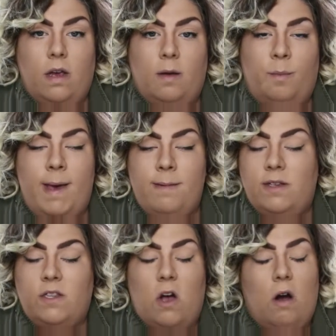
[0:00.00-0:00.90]

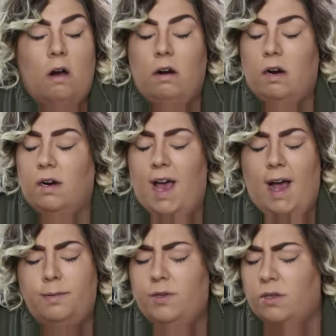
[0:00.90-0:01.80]
Babies are
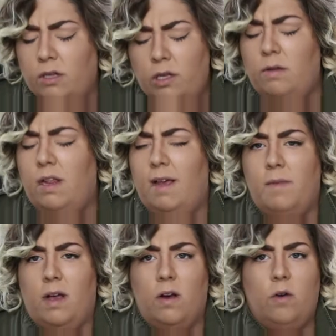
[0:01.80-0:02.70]
absolutely a
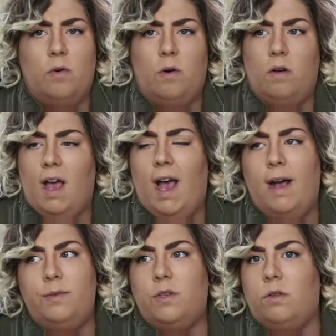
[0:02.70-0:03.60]
miracle.
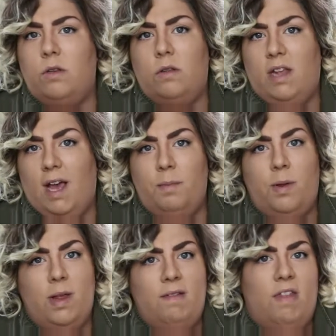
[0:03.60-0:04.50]
Absolutely. I
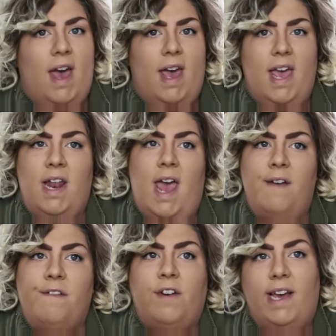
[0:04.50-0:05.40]
believe that in
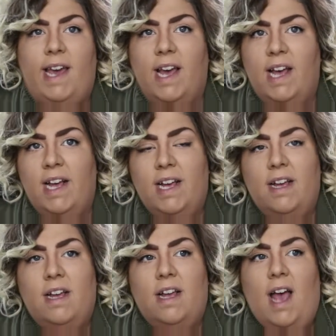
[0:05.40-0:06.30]
every
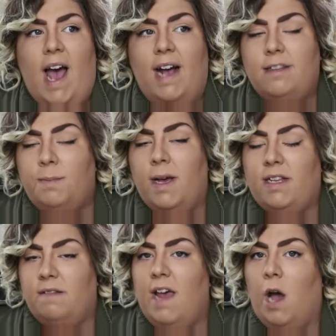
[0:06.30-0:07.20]

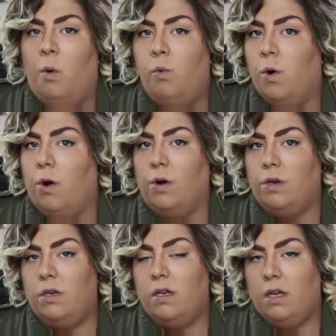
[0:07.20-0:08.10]
aspect of that word.
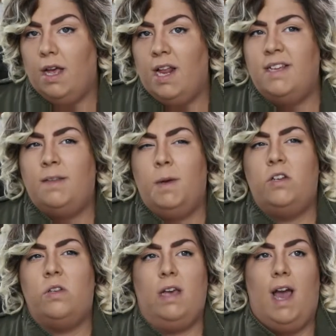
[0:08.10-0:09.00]
And
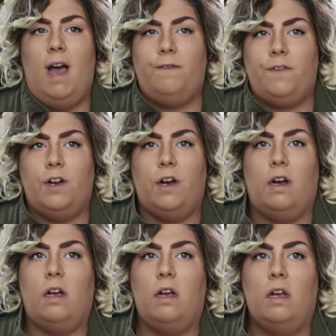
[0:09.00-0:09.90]
especially
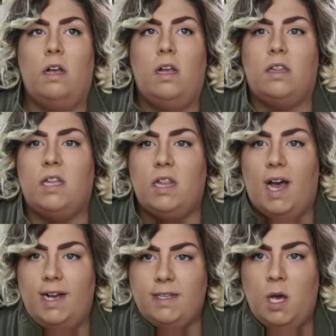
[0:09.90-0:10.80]
after the
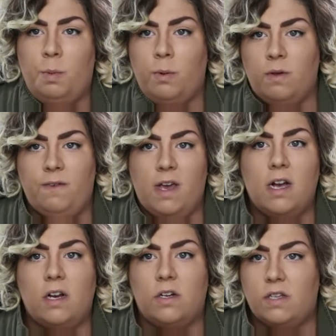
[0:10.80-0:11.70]
last couple of
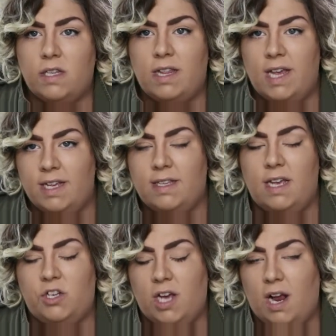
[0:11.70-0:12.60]
years, the things
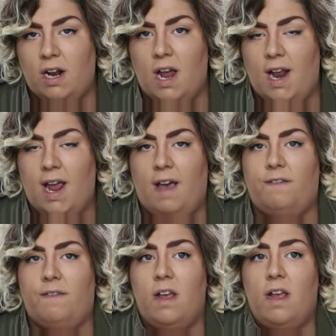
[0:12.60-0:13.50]
that Jared and I have
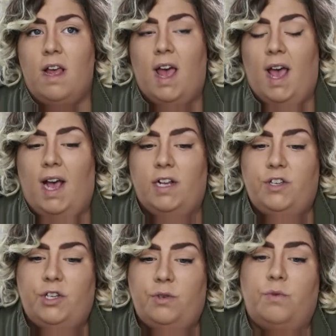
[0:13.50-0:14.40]
had to